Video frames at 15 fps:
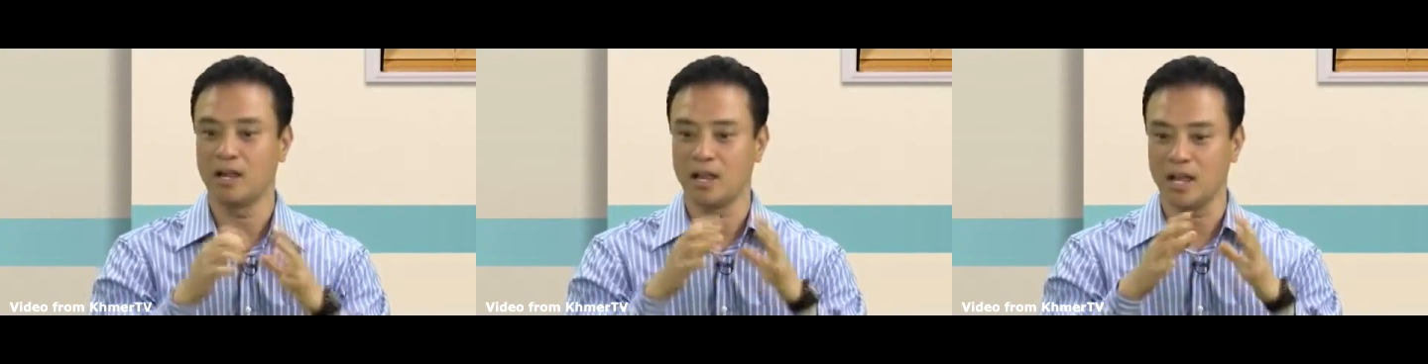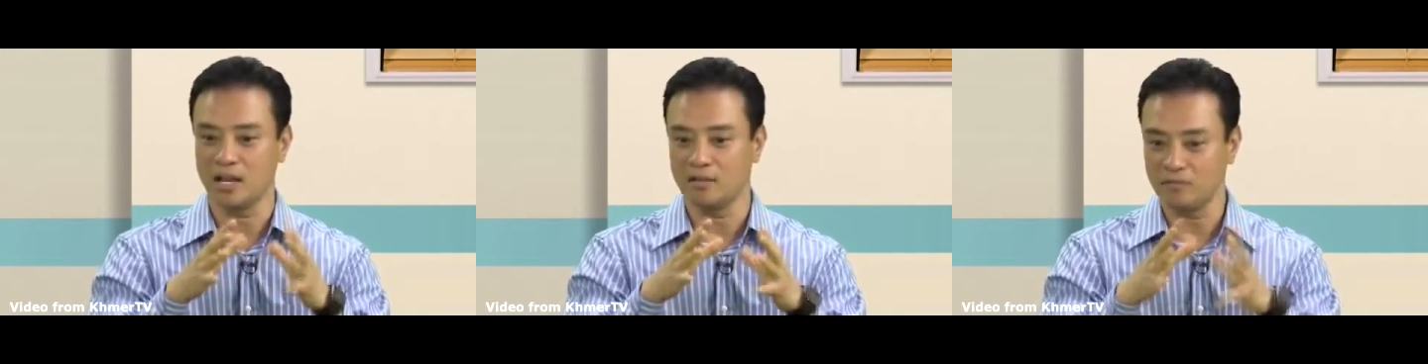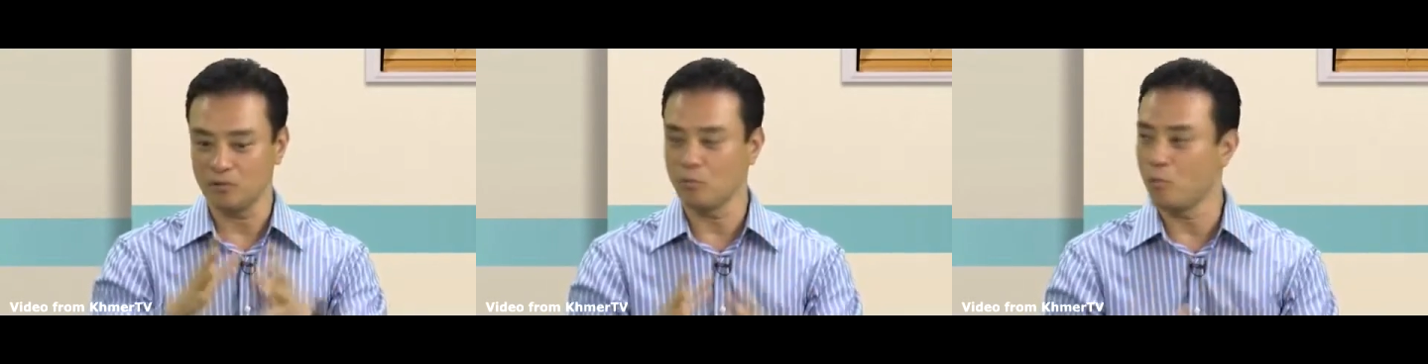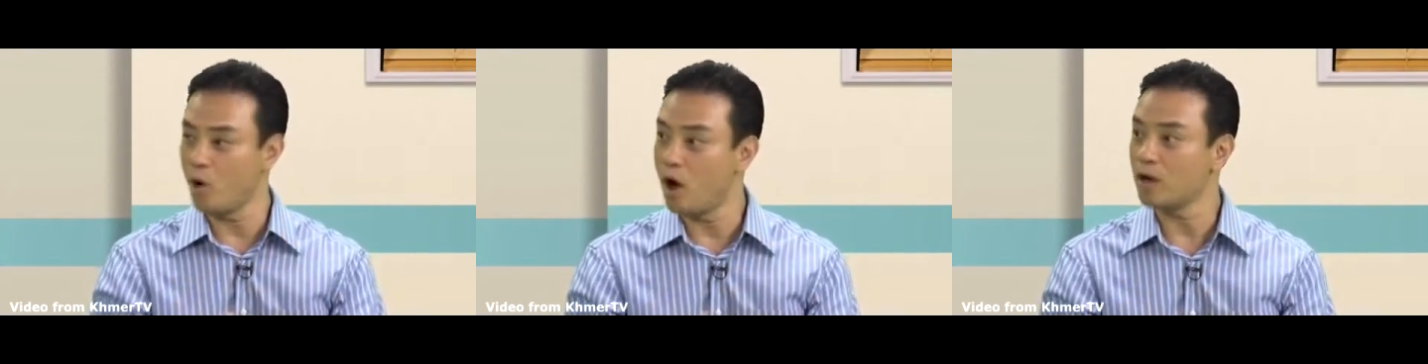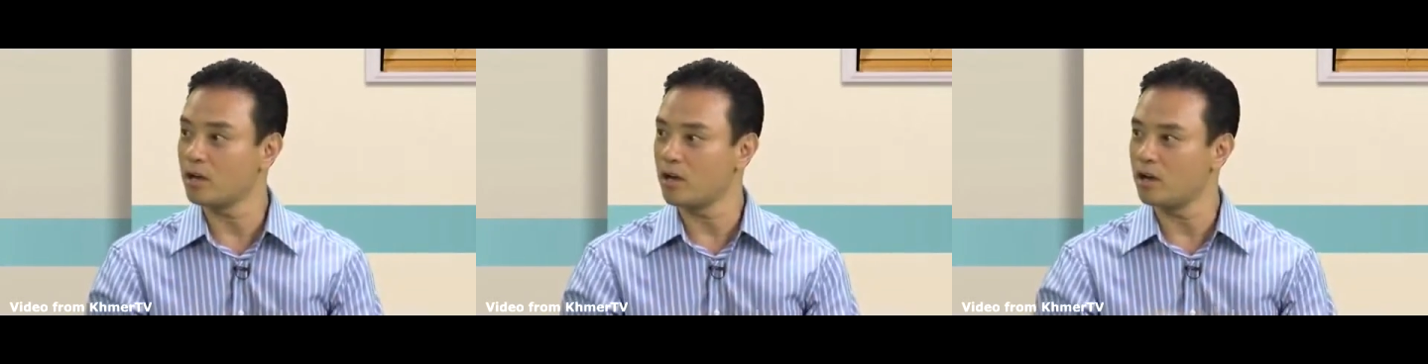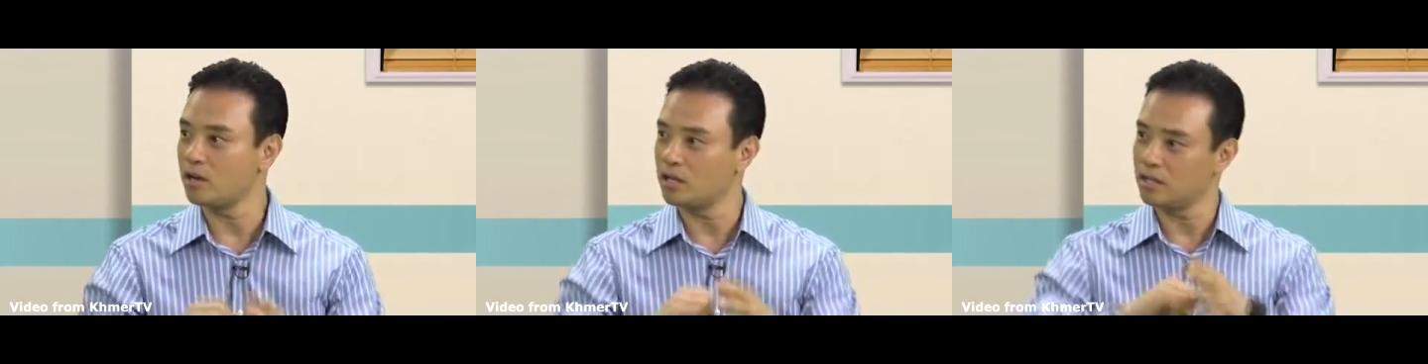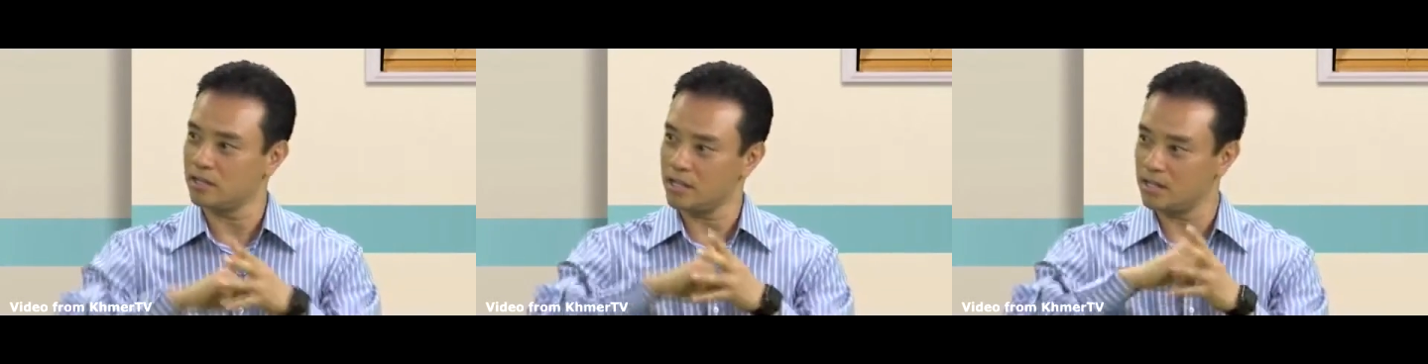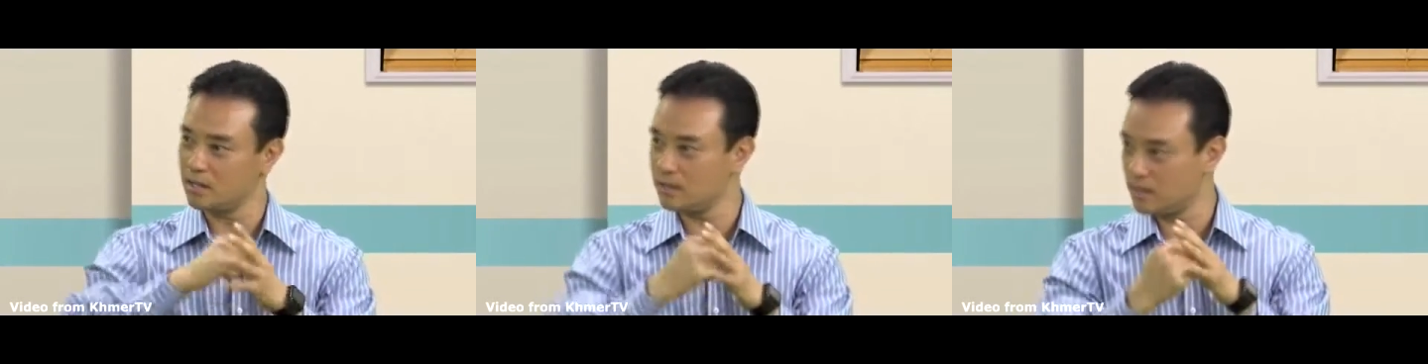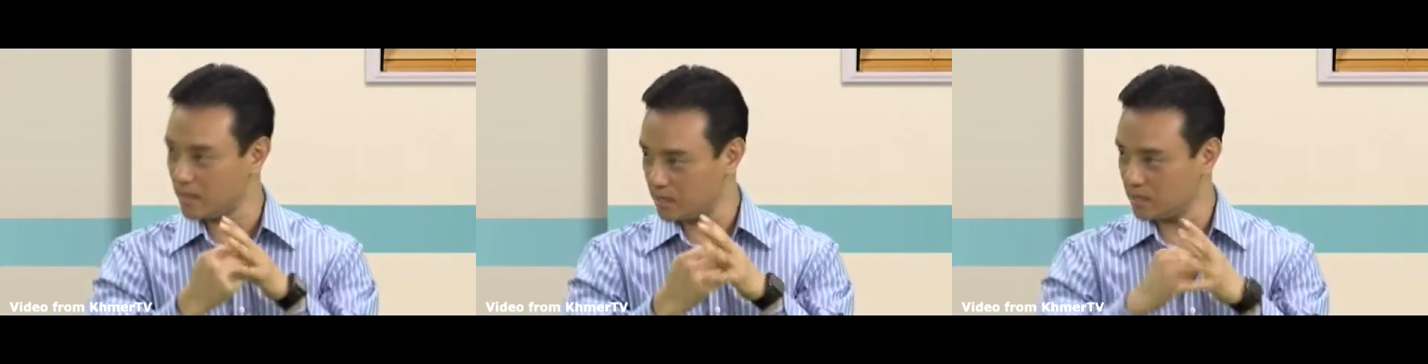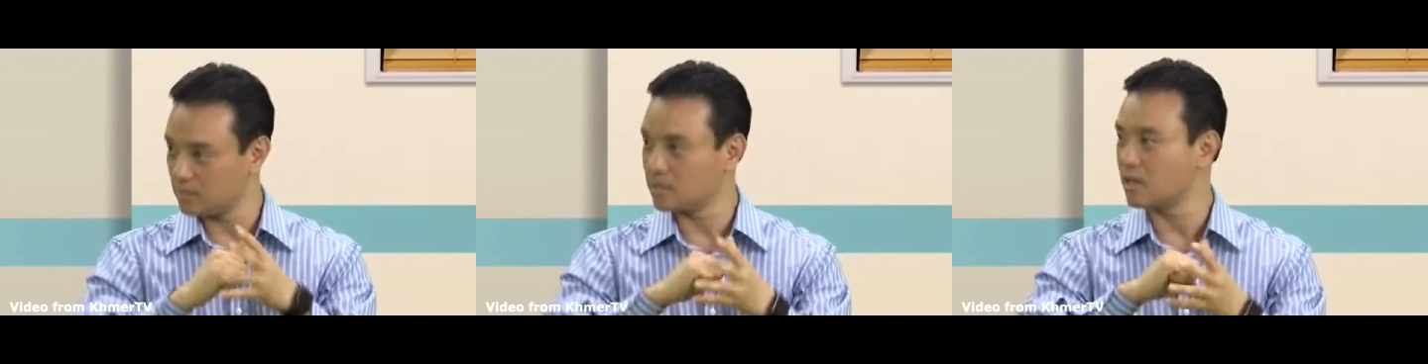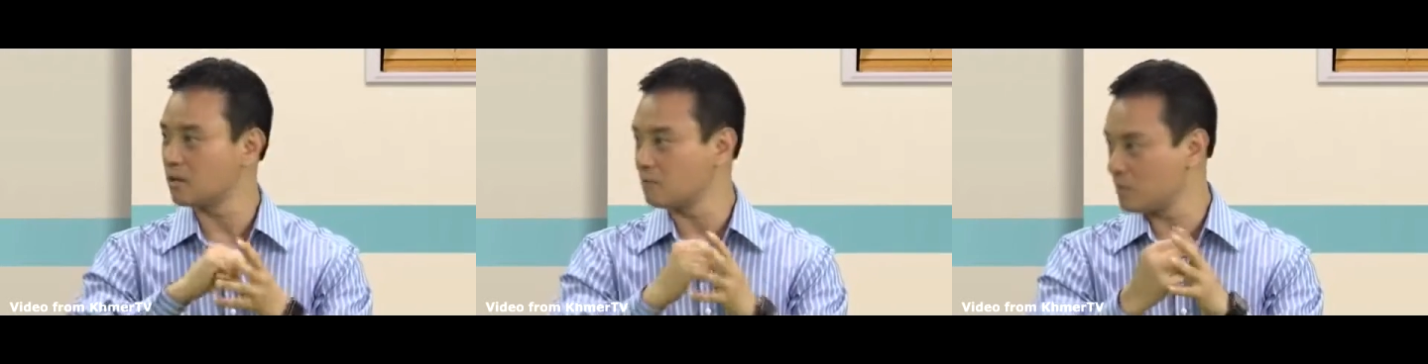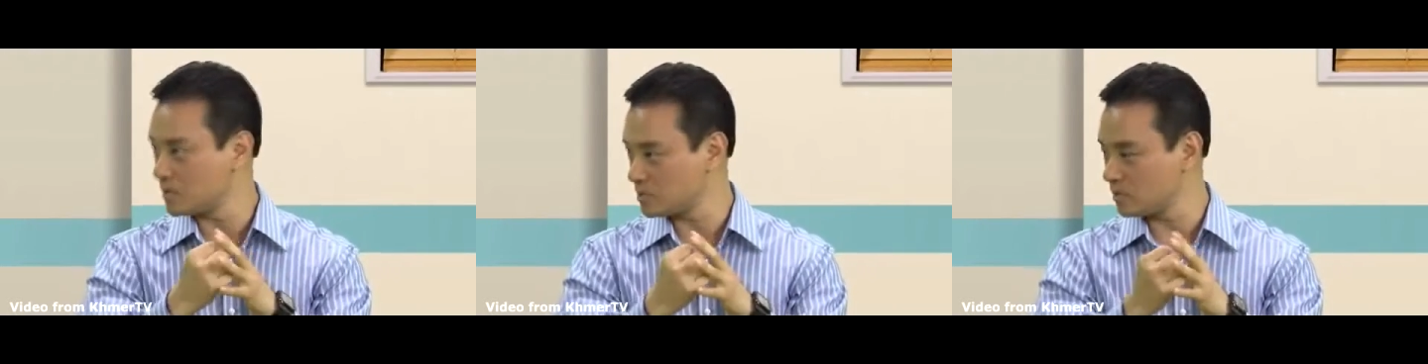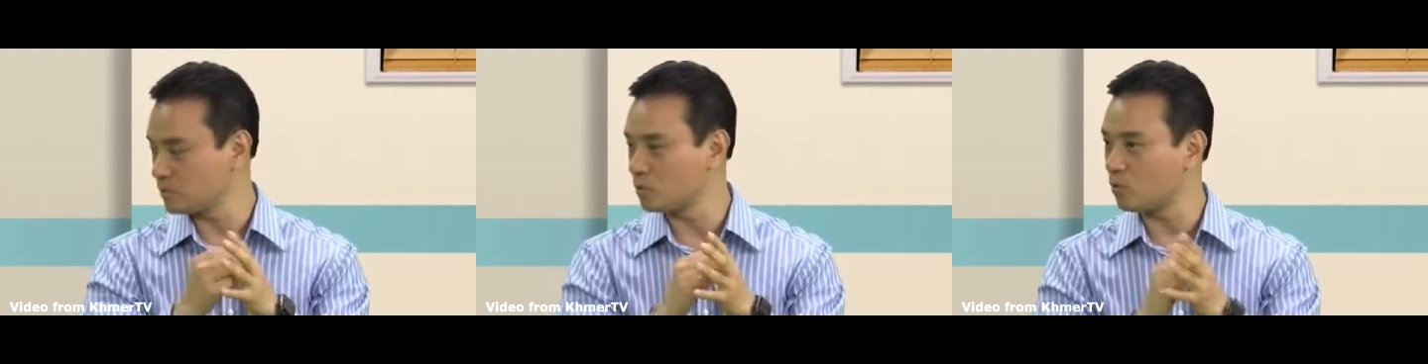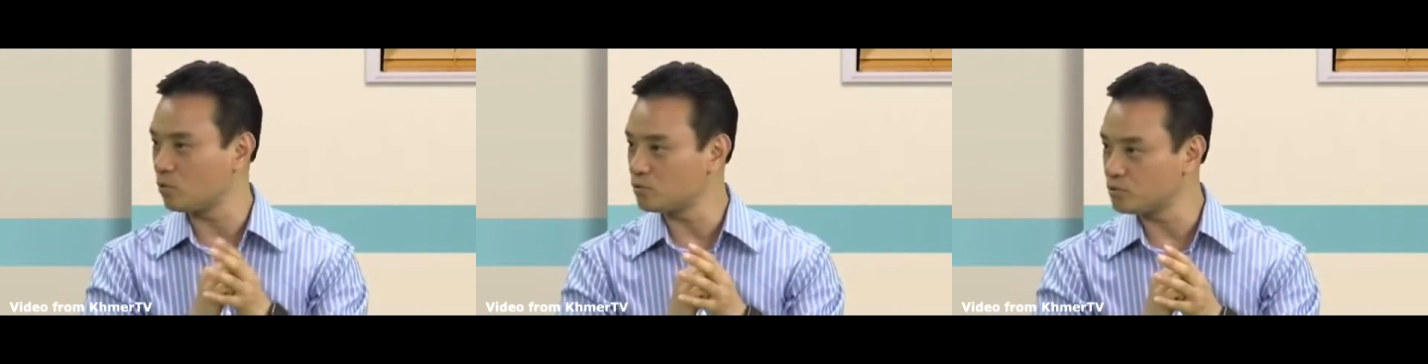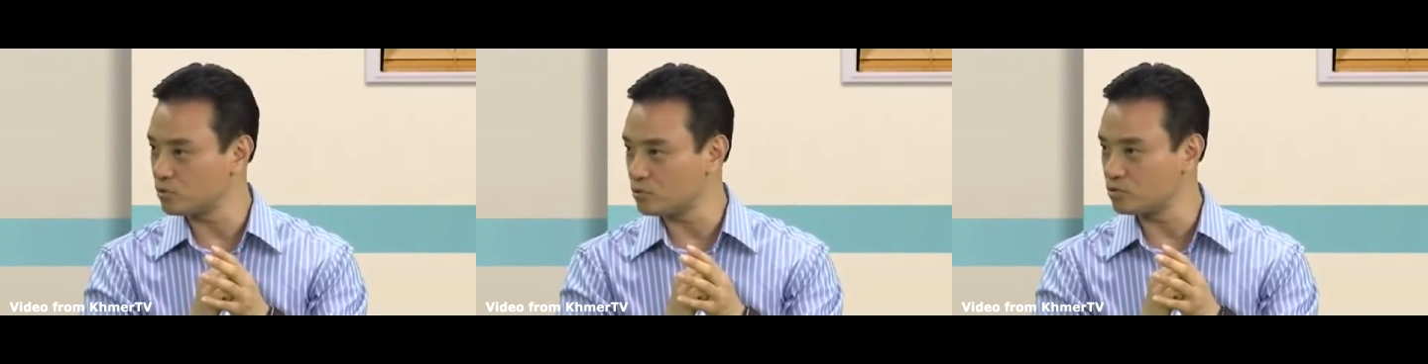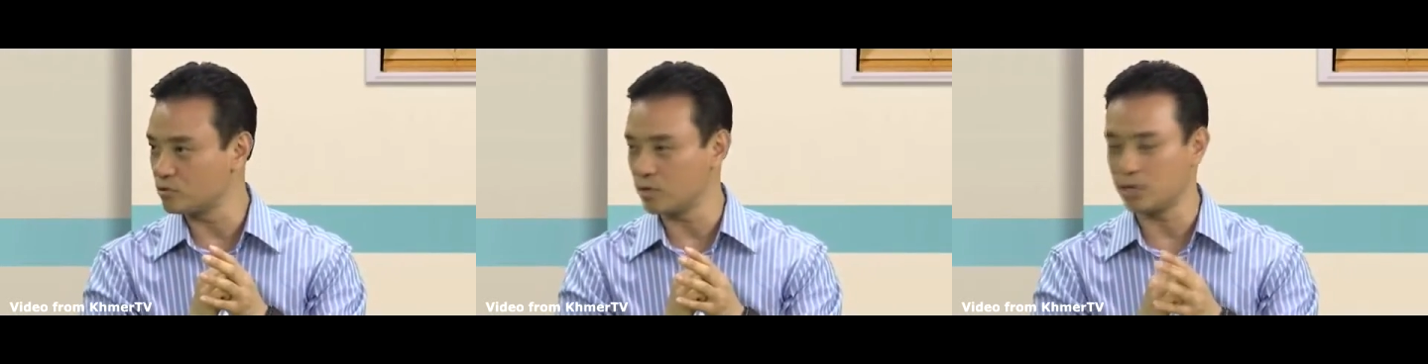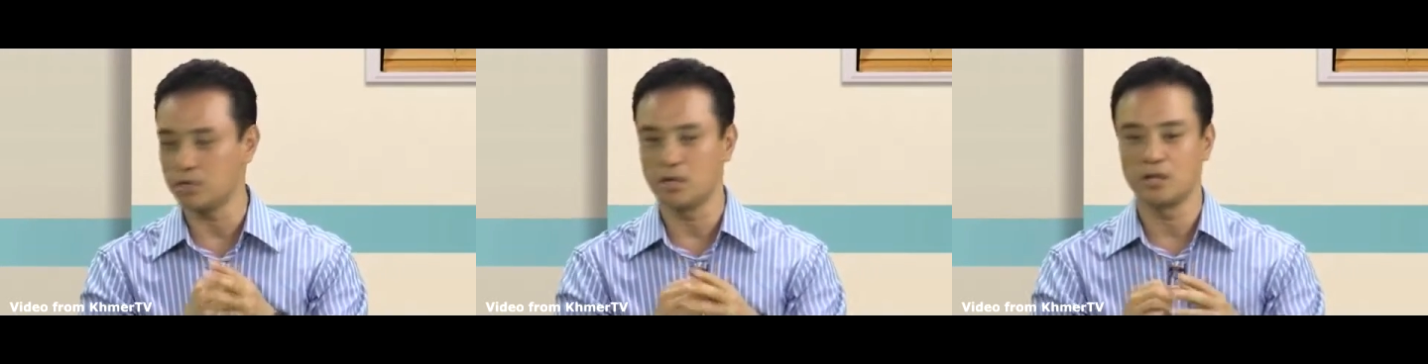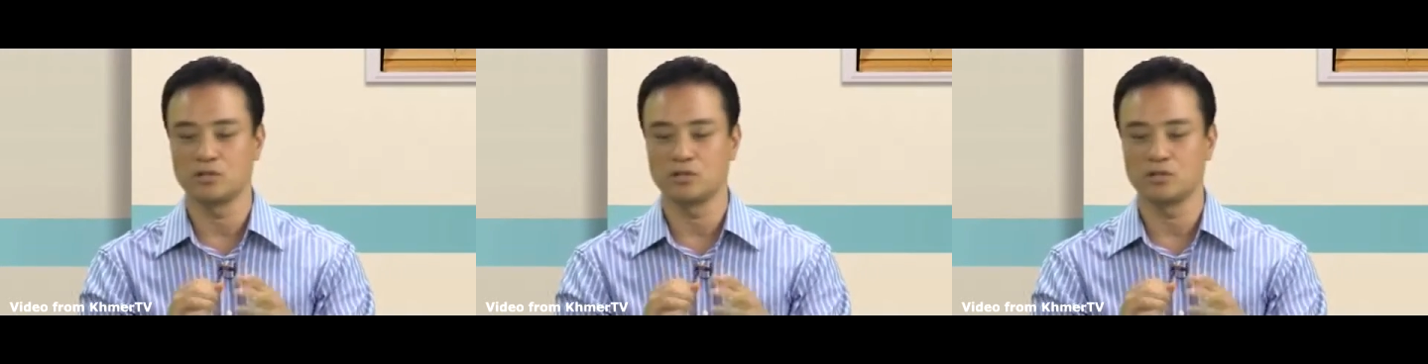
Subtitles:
and if you walk on it, then they can kind of mess up the whole surgery.